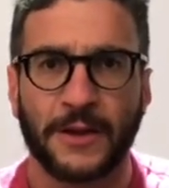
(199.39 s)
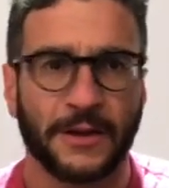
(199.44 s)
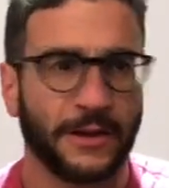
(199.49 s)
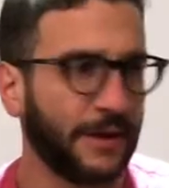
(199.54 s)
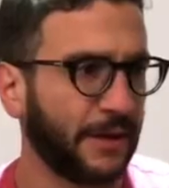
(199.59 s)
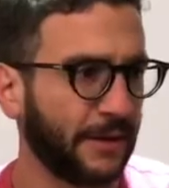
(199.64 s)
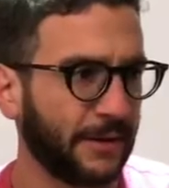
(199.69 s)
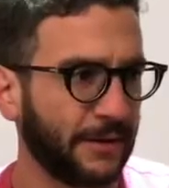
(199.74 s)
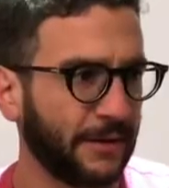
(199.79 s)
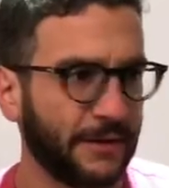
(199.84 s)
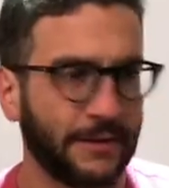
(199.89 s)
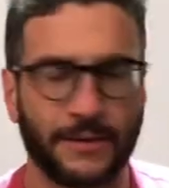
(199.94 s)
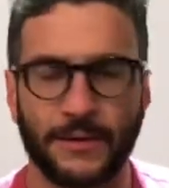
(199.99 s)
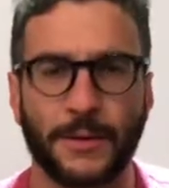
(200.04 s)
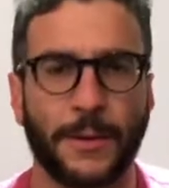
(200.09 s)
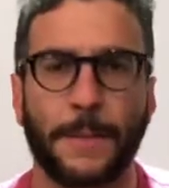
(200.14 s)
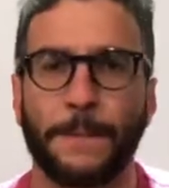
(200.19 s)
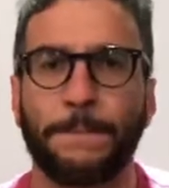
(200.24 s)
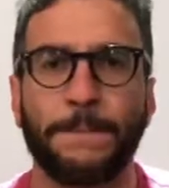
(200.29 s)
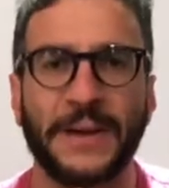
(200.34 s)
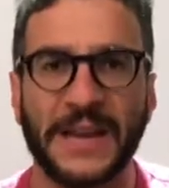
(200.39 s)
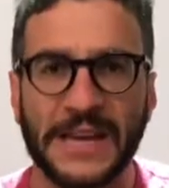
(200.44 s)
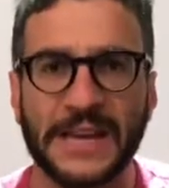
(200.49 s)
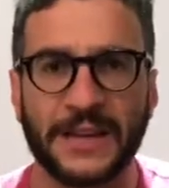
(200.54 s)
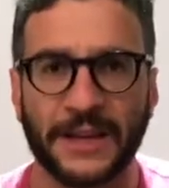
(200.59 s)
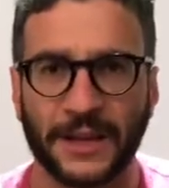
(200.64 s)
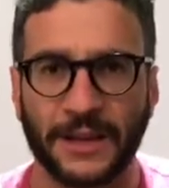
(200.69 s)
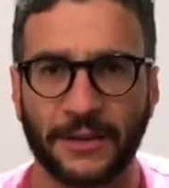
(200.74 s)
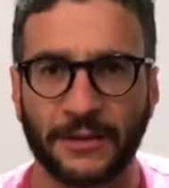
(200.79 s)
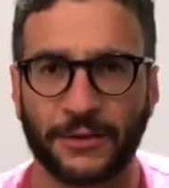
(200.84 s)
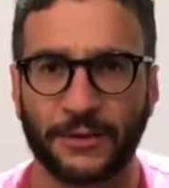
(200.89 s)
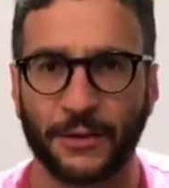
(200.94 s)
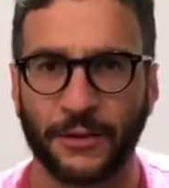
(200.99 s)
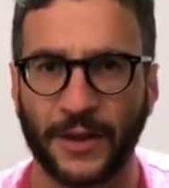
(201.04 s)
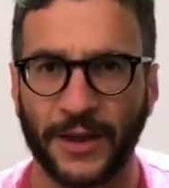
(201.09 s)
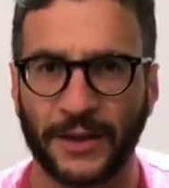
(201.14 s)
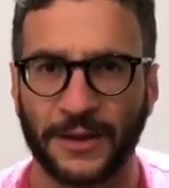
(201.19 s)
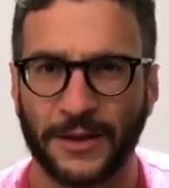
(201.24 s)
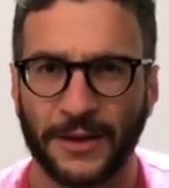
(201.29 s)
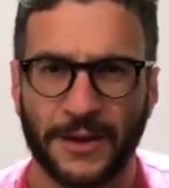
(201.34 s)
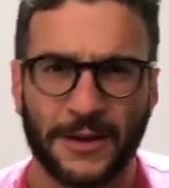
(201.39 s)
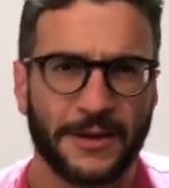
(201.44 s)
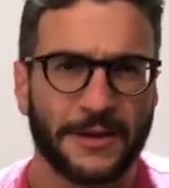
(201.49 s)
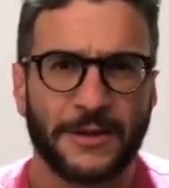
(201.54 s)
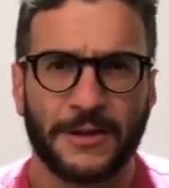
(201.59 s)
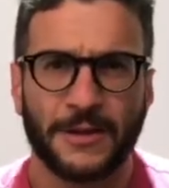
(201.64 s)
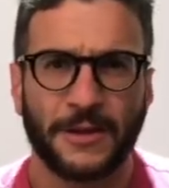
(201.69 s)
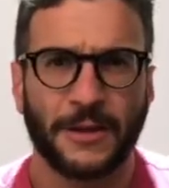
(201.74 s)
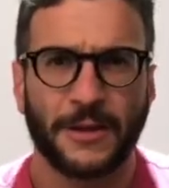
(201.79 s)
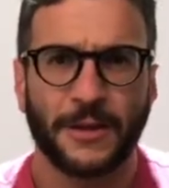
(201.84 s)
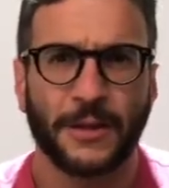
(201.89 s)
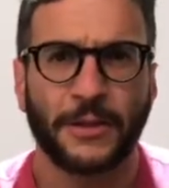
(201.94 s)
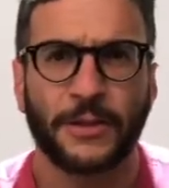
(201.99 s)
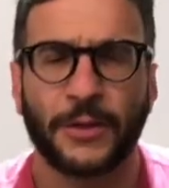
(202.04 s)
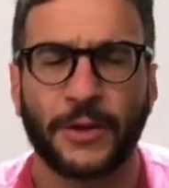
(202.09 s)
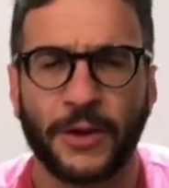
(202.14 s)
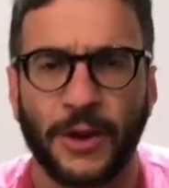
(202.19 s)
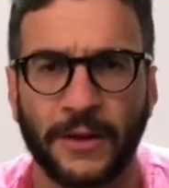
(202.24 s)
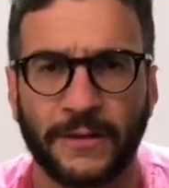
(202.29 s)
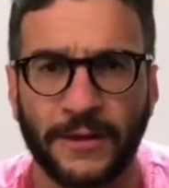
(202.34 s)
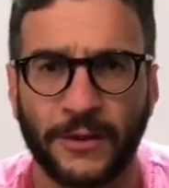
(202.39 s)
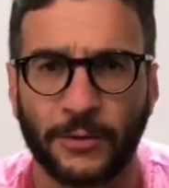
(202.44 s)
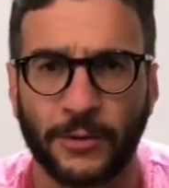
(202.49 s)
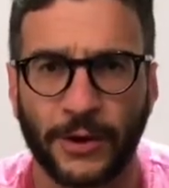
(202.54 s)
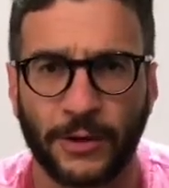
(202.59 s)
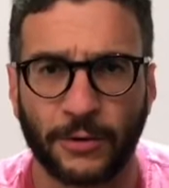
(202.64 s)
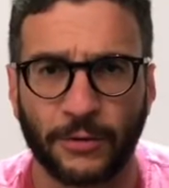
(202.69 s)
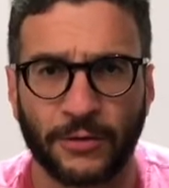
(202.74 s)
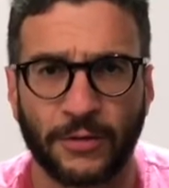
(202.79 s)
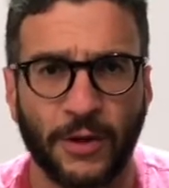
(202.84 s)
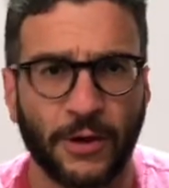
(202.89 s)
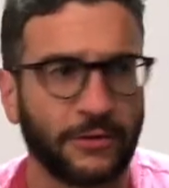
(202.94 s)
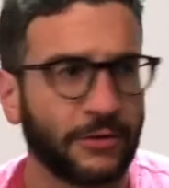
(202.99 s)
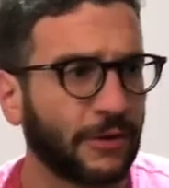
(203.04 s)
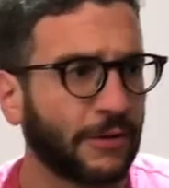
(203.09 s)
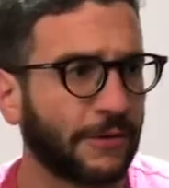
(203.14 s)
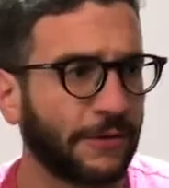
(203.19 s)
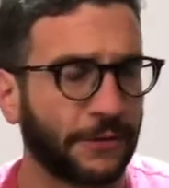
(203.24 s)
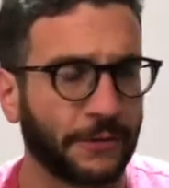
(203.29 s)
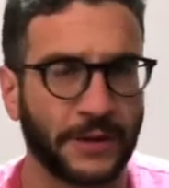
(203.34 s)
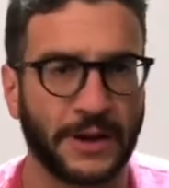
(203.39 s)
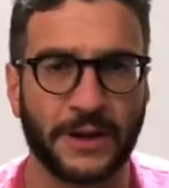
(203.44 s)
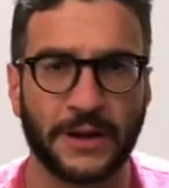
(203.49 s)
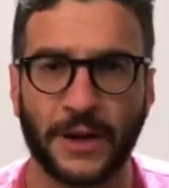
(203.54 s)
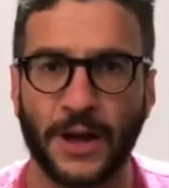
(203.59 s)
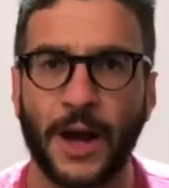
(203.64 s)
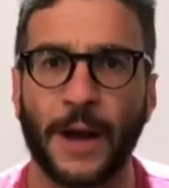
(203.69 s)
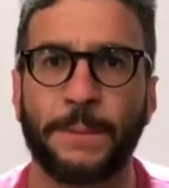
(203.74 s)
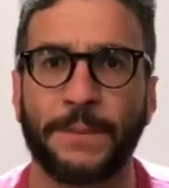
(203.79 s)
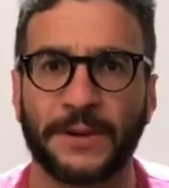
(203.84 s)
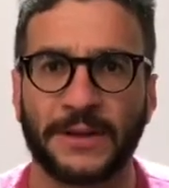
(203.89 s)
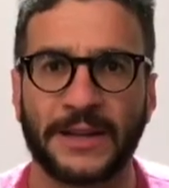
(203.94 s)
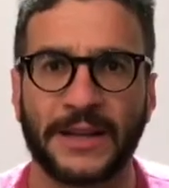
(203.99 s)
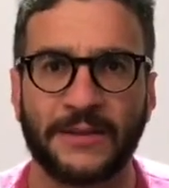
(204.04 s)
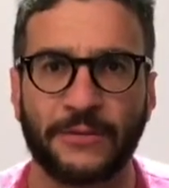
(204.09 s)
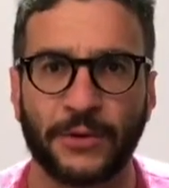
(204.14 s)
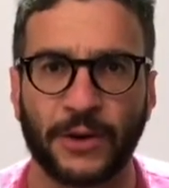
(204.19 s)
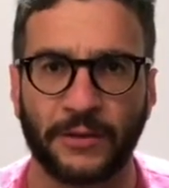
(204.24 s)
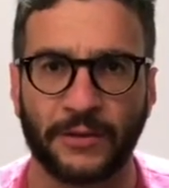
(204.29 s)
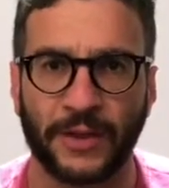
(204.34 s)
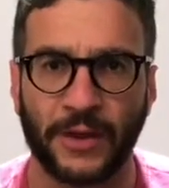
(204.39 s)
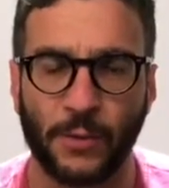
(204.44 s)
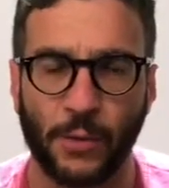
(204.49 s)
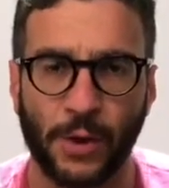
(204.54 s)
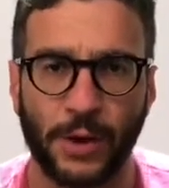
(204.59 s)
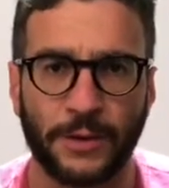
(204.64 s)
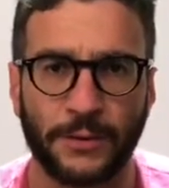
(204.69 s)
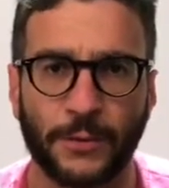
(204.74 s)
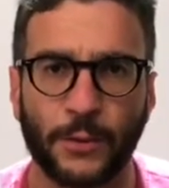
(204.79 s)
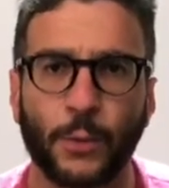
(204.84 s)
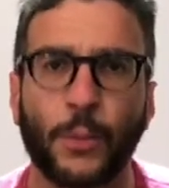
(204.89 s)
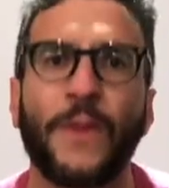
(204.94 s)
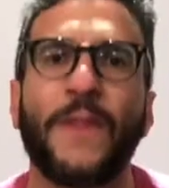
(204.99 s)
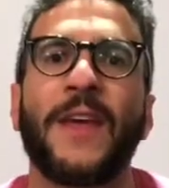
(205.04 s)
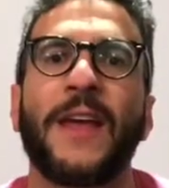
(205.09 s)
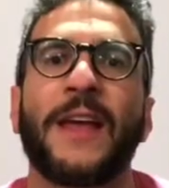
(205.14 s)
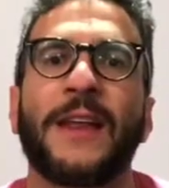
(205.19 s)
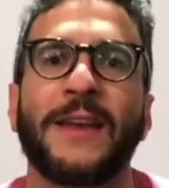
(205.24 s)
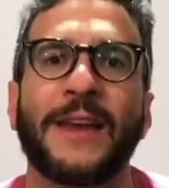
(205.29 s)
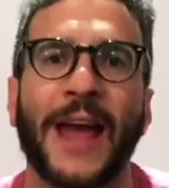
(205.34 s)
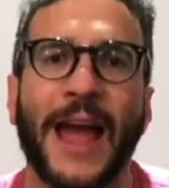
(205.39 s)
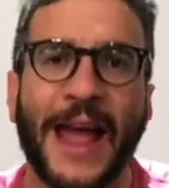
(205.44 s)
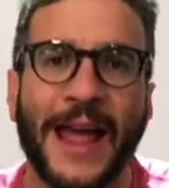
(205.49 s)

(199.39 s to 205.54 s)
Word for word: uh, being, so that the content creator is not just free to up and leave whenever they want, when they,